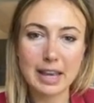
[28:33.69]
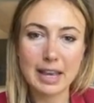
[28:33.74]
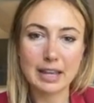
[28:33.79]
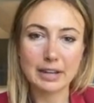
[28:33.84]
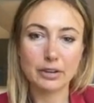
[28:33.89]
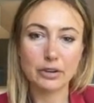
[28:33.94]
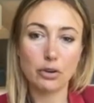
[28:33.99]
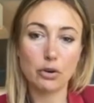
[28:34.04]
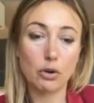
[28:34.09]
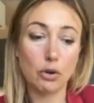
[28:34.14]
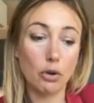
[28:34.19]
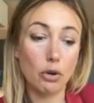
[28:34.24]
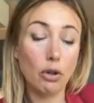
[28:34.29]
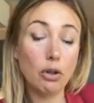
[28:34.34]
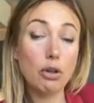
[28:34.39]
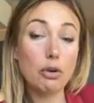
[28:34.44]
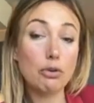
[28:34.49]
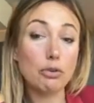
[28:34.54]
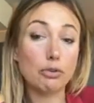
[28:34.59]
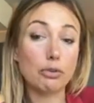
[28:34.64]
end
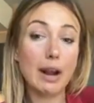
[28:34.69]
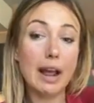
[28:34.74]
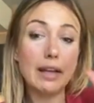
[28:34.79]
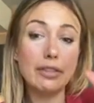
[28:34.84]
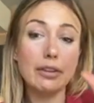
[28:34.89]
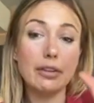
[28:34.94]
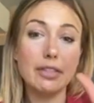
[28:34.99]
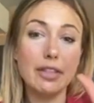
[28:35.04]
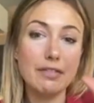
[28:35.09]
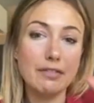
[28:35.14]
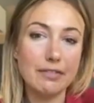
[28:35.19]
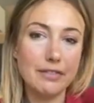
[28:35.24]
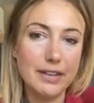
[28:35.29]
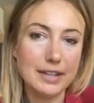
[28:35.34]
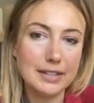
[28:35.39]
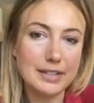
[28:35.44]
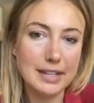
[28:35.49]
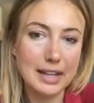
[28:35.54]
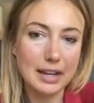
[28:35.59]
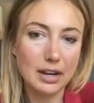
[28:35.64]
goal rather than
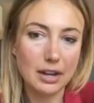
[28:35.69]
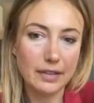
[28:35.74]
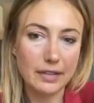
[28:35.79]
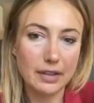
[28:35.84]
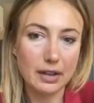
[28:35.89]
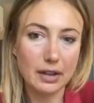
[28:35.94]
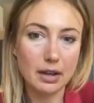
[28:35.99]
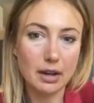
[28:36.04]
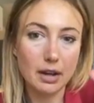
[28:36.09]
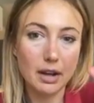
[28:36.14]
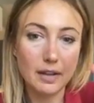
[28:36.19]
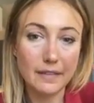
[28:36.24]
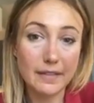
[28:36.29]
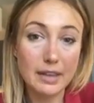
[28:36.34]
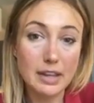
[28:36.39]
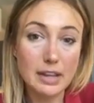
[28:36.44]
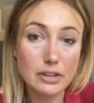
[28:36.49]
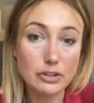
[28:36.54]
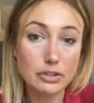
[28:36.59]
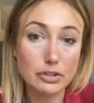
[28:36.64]
fixate on
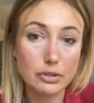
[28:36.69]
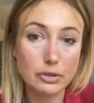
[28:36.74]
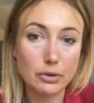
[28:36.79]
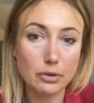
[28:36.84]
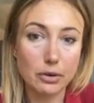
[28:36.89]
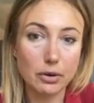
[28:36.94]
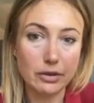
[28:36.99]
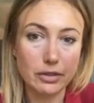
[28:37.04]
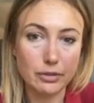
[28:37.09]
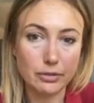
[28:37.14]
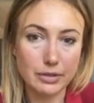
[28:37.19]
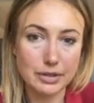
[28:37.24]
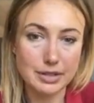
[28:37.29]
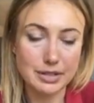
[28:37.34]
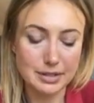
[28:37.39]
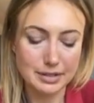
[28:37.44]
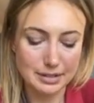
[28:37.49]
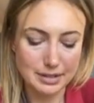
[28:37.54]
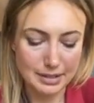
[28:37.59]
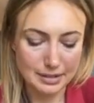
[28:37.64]
the issue or the
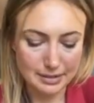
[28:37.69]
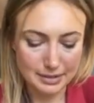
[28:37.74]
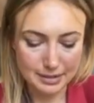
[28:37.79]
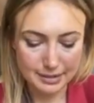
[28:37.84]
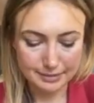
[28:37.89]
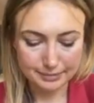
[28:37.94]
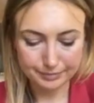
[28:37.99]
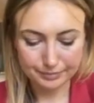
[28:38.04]
resistance.